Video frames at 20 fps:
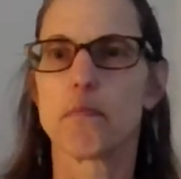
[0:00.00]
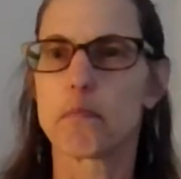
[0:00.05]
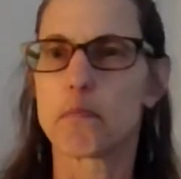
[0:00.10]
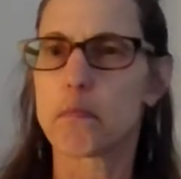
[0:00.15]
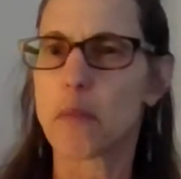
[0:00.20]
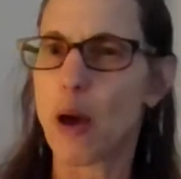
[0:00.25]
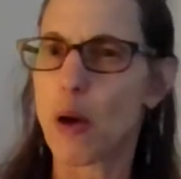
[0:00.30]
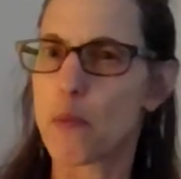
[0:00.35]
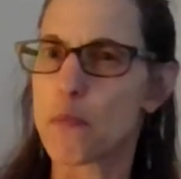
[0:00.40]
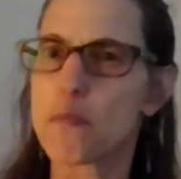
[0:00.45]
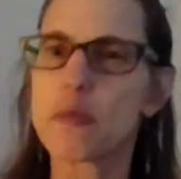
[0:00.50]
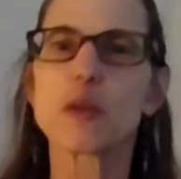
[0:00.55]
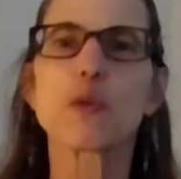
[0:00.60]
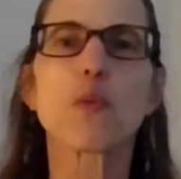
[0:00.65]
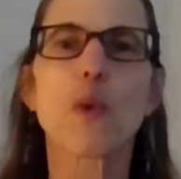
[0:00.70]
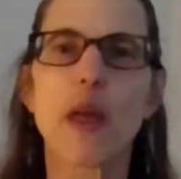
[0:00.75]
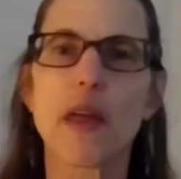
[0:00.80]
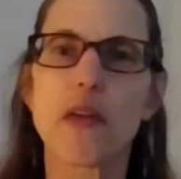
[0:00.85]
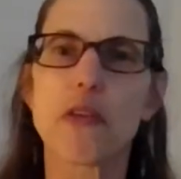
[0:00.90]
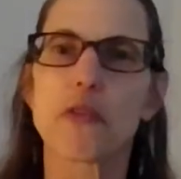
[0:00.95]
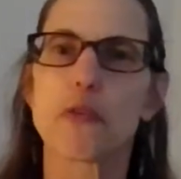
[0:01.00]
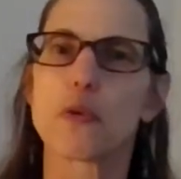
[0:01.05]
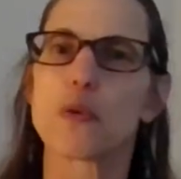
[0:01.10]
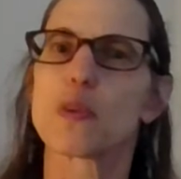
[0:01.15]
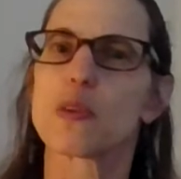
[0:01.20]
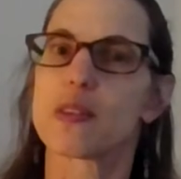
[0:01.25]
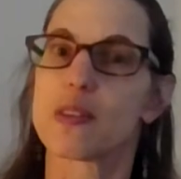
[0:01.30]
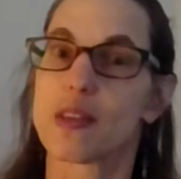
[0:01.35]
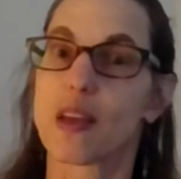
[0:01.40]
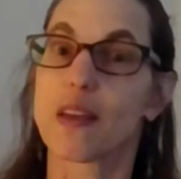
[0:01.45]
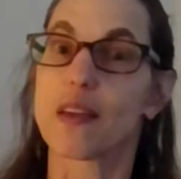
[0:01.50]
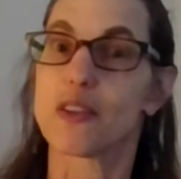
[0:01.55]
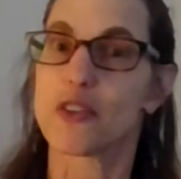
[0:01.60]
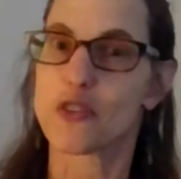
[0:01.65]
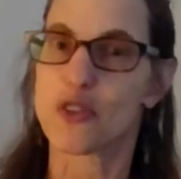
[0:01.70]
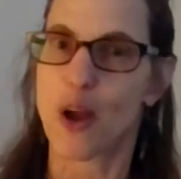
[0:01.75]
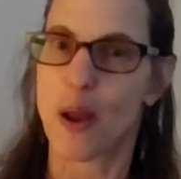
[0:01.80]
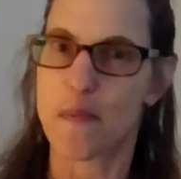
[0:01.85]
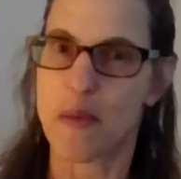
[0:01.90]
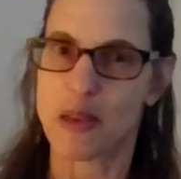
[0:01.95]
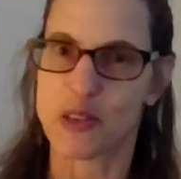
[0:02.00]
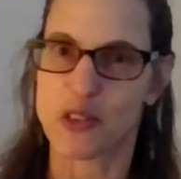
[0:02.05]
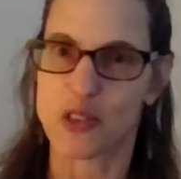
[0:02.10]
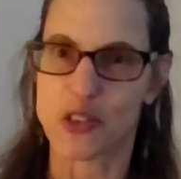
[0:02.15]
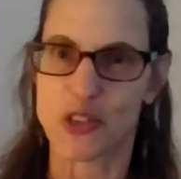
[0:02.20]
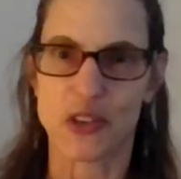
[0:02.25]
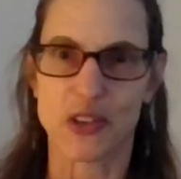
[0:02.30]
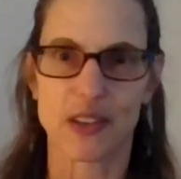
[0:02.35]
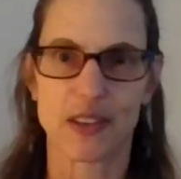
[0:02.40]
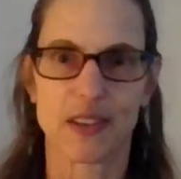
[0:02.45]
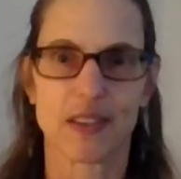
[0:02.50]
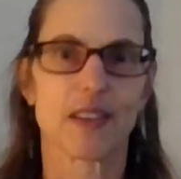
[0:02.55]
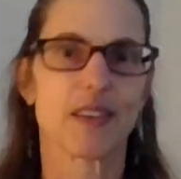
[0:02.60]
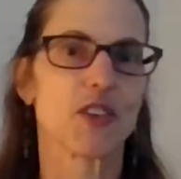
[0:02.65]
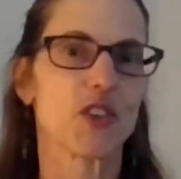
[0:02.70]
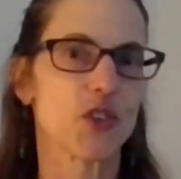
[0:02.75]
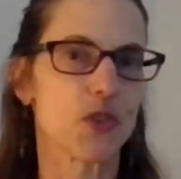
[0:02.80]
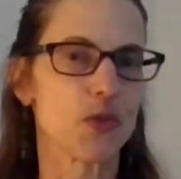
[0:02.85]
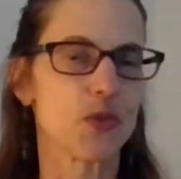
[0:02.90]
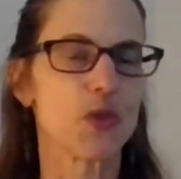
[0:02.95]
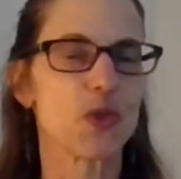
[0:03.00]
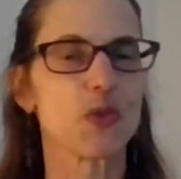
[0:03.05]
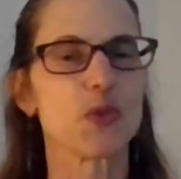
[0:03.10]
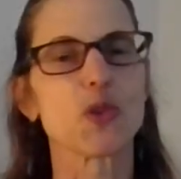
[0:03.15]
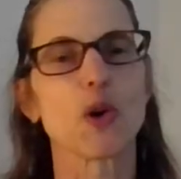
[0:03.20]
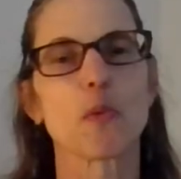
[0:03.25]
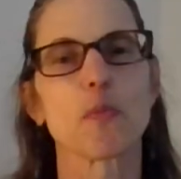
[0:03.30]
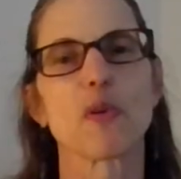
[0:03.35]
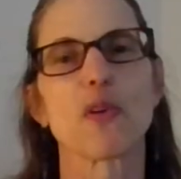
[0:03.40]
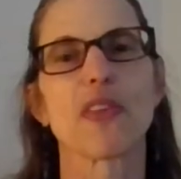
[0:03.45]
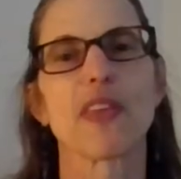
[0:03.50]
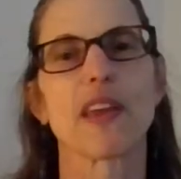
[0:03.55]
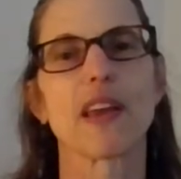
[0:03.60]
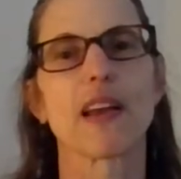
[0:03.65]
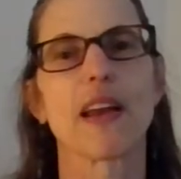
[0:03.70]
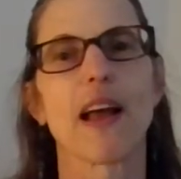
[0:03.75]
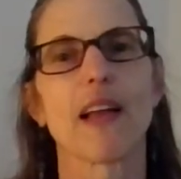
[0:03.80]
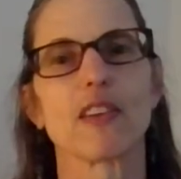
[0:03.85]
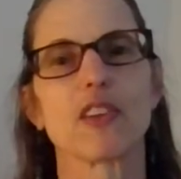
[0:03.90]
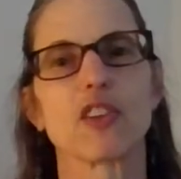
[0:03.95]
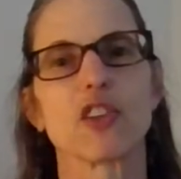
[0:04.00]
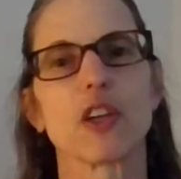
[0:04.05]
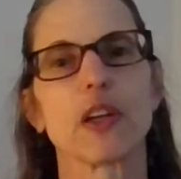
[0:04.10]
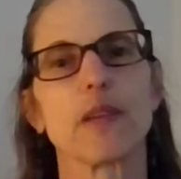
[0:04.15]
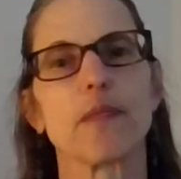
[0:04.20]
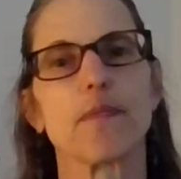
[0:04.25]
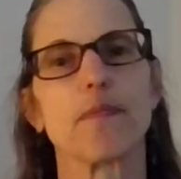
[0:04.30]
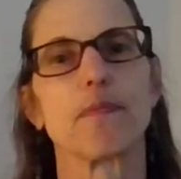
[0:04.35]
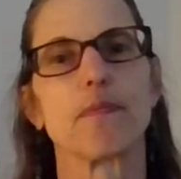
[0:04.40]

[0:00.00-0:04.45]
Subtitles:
about midway through the second trimester, to use our birthing analogy.